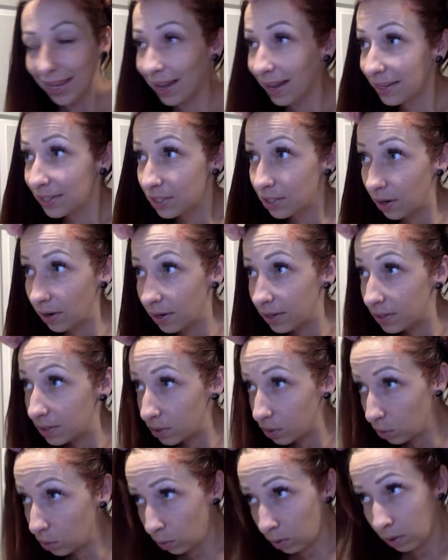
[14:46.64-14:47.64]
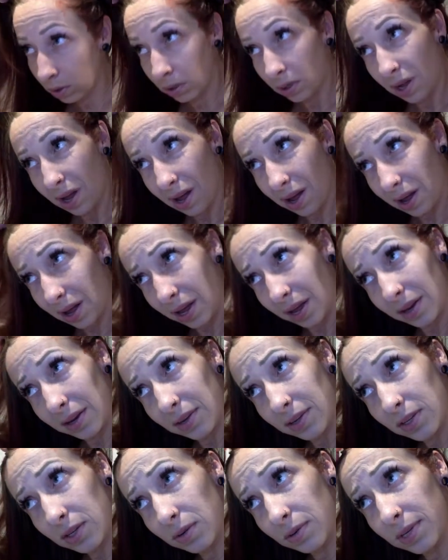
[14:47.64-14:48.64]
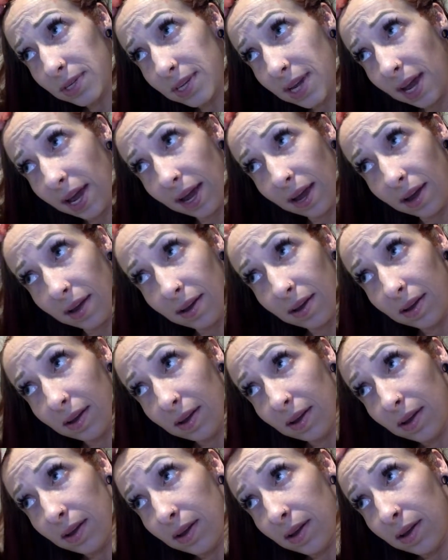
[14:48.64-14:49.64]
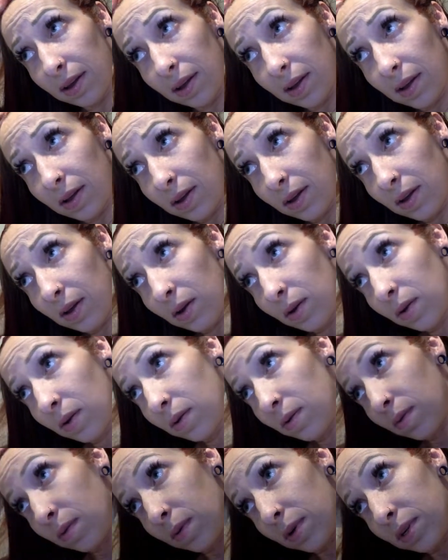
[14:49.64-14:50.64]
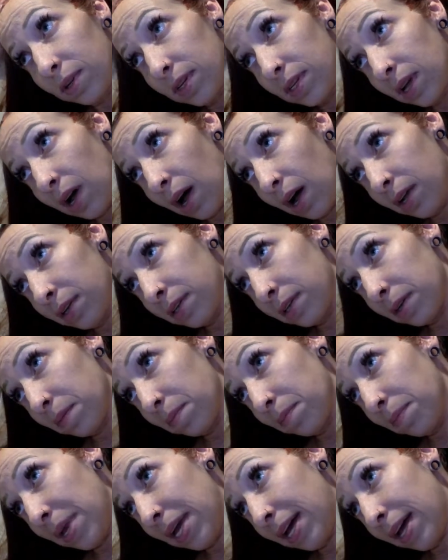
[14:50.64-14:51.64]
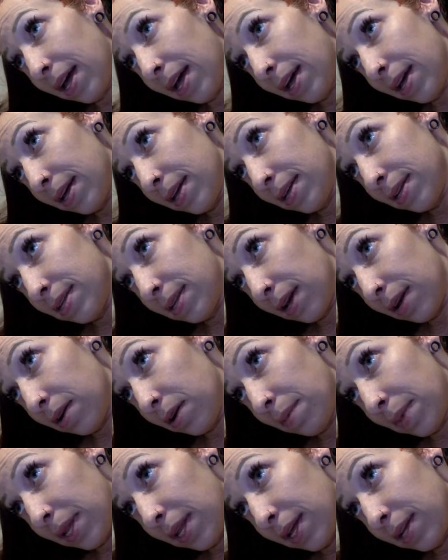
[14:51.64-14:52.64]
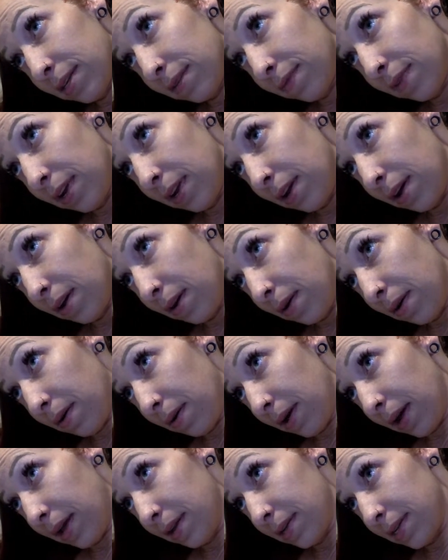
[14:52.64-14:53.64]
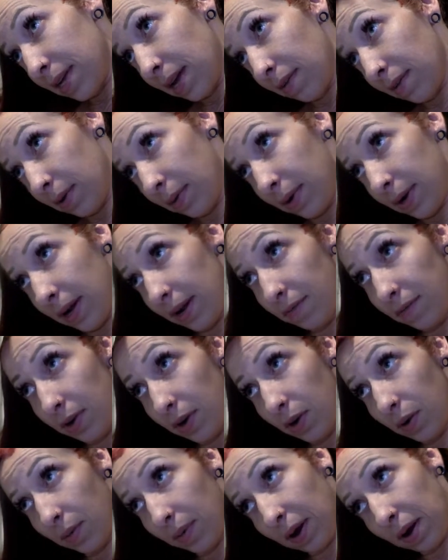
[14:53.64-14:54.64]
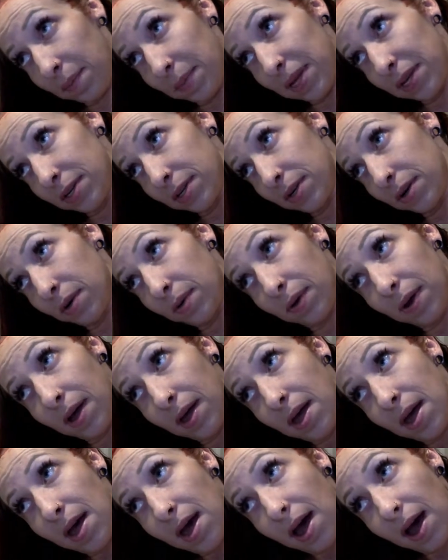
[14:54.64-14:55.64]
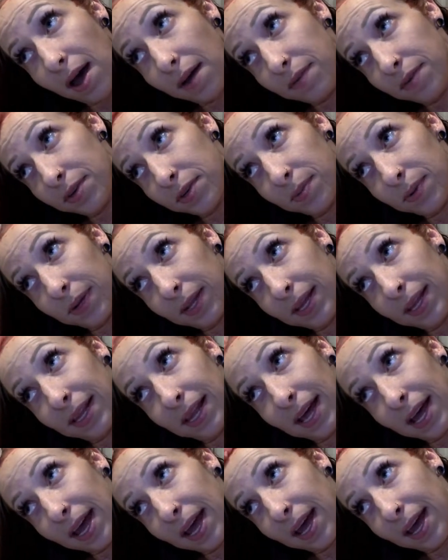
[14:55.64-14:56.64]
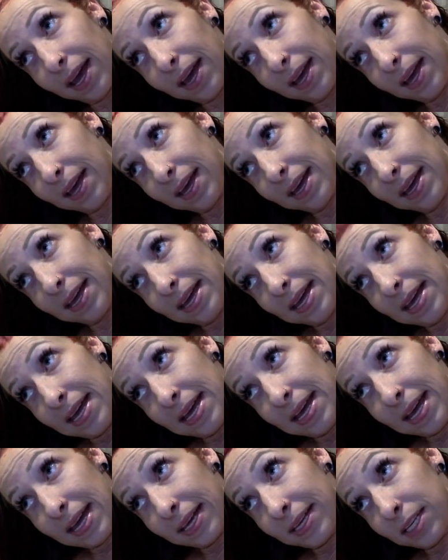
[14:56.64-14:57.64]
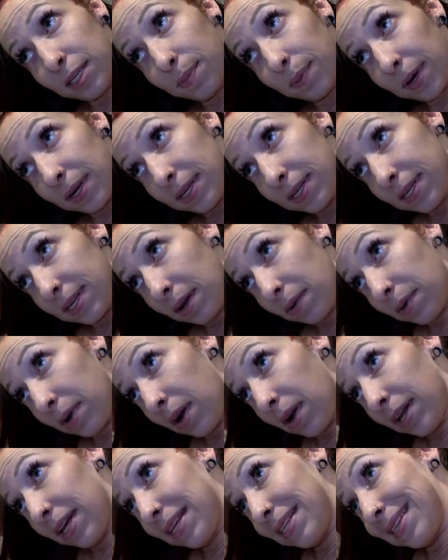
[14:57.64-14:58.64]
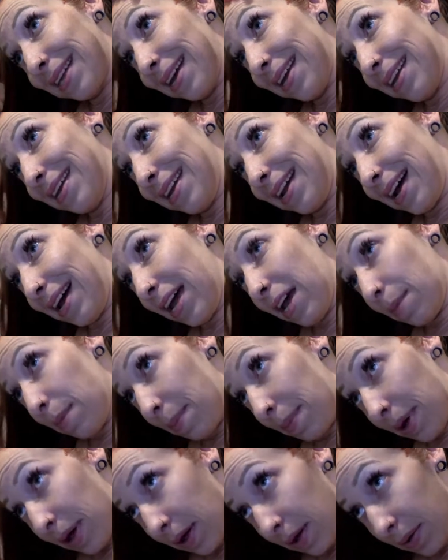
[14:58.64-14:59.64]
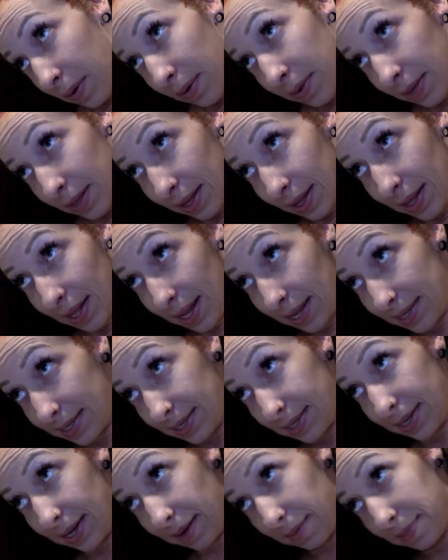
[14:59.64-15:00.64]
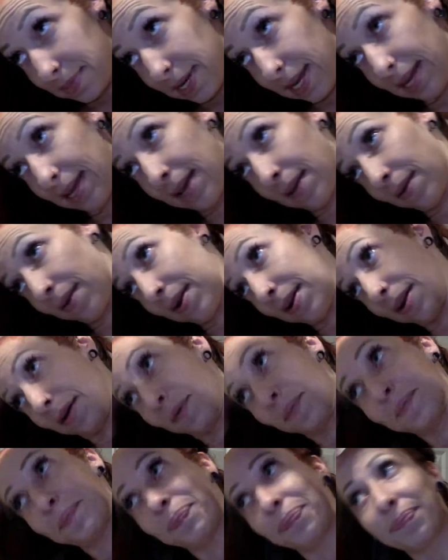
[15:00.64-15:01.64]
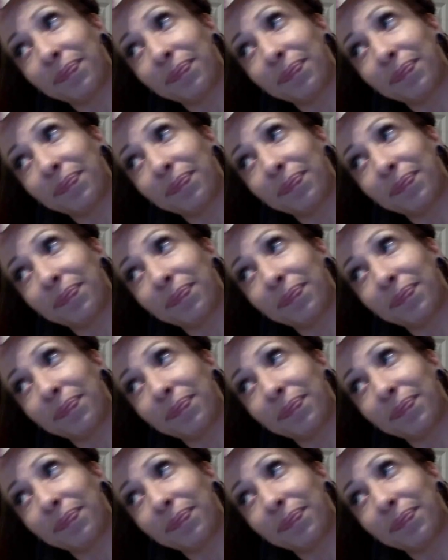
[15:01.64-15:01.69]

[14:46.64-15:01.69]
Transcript: I started school on Tuesday, which is awesome because I know my last video, and to everyone I know around me too, I've just really expressed how not excited I am about the class I'm taking right now.